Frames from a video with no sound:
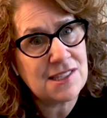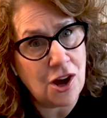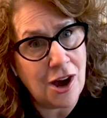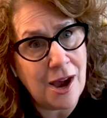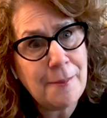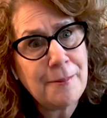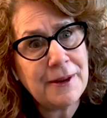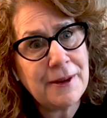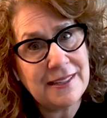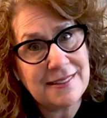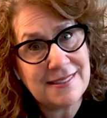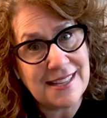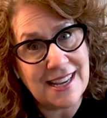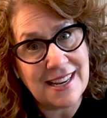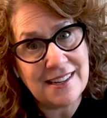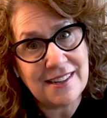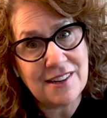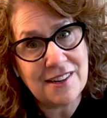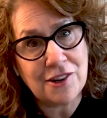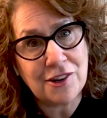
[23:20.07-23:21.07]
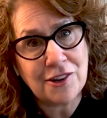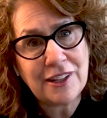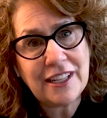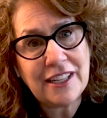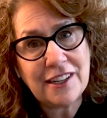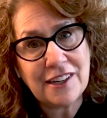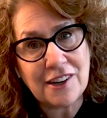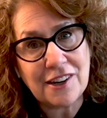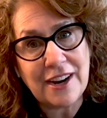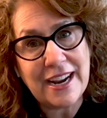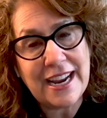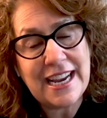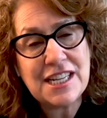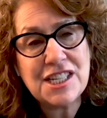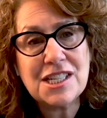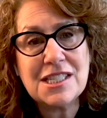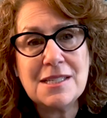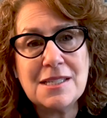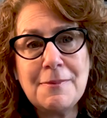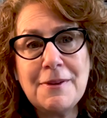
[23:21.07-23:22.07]
Aubrey said earlier,
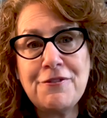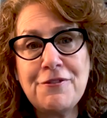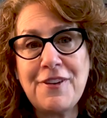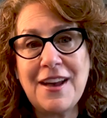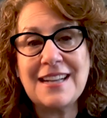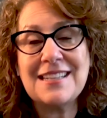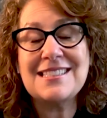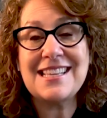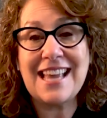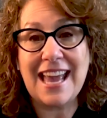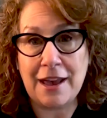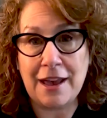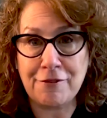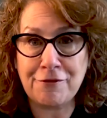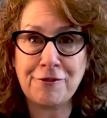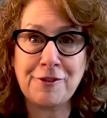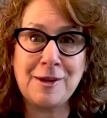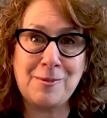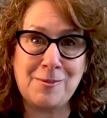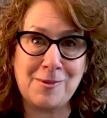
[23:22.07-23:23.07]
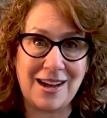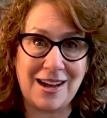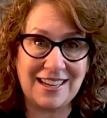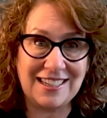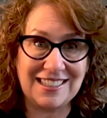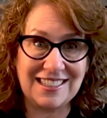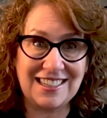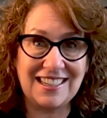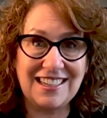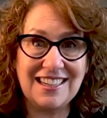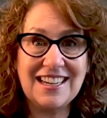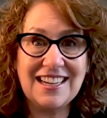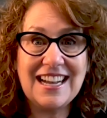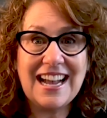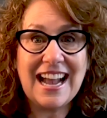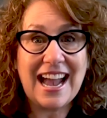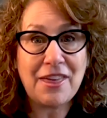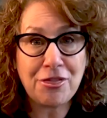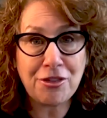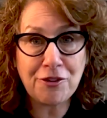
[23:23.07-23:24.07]
ageism affects everyone
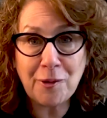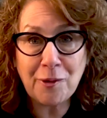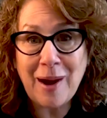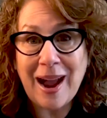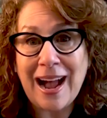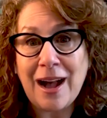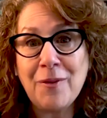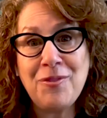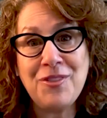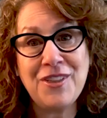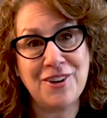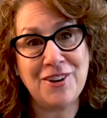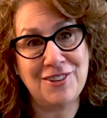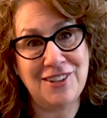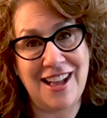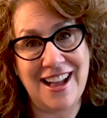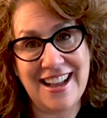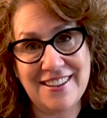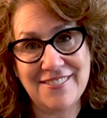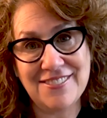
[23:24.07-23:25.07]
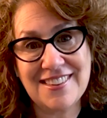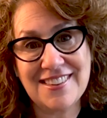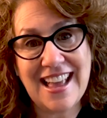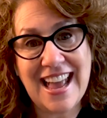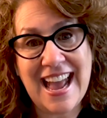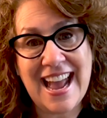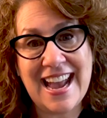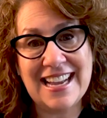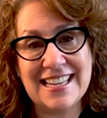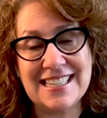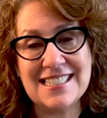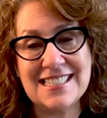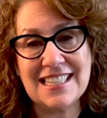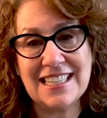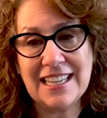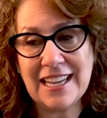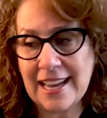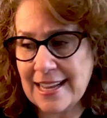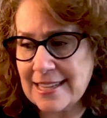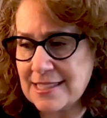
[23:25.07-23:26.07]
throughout their lives. And
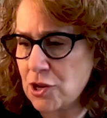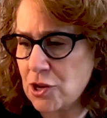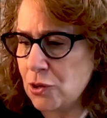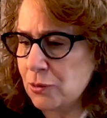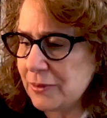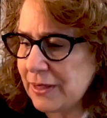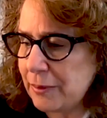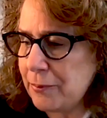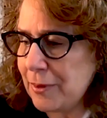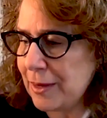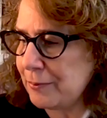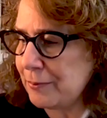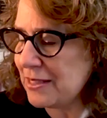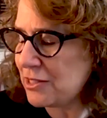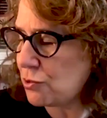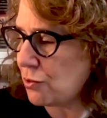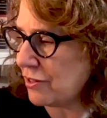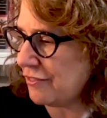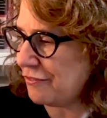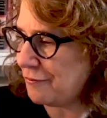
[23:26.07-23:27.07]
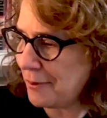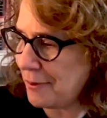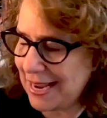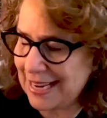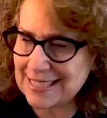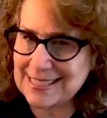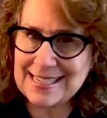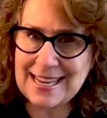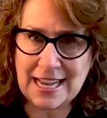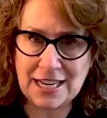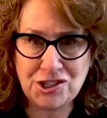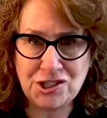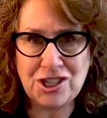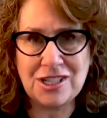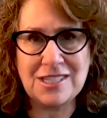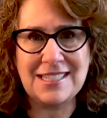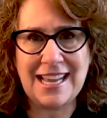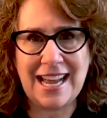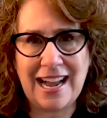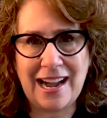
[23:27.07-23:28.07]
it's only when we sort of pay attention
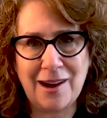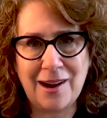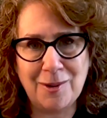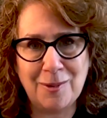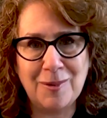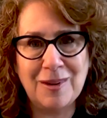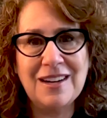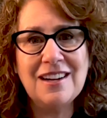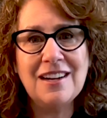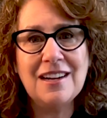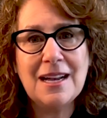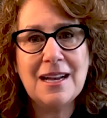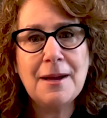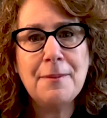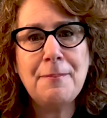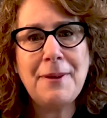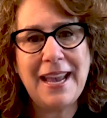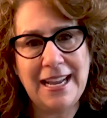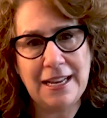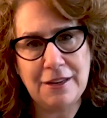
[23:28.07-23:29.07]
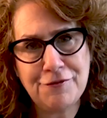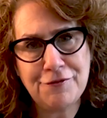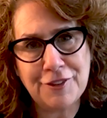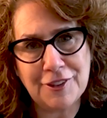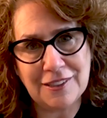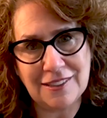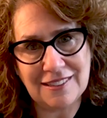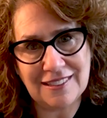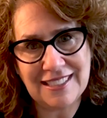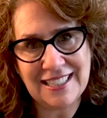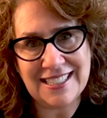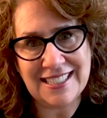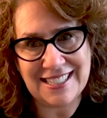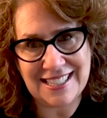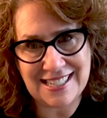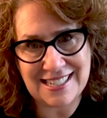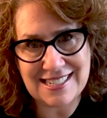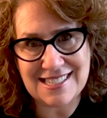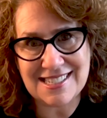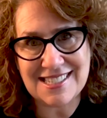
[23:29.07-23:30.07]
to how painful it
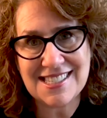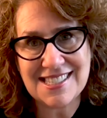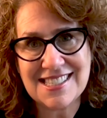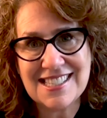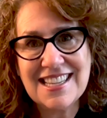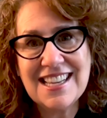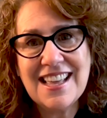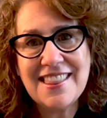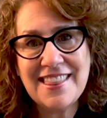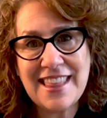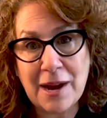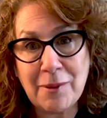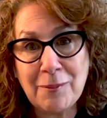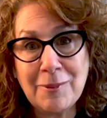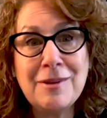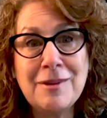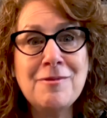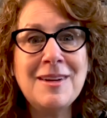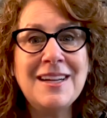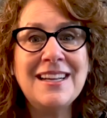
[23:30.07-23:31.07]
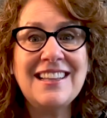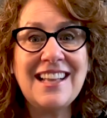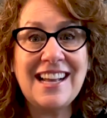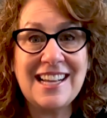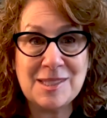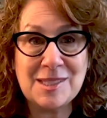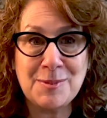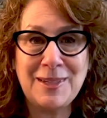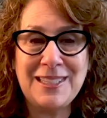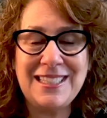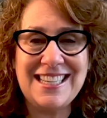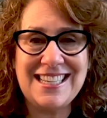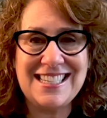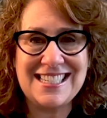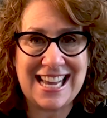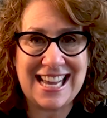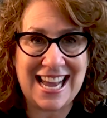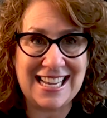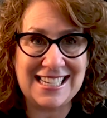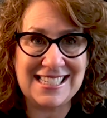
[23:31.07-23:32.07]
is that we realize we need
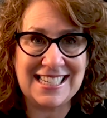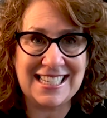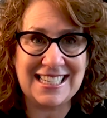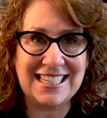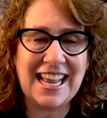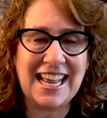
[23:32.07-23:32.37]
to end it.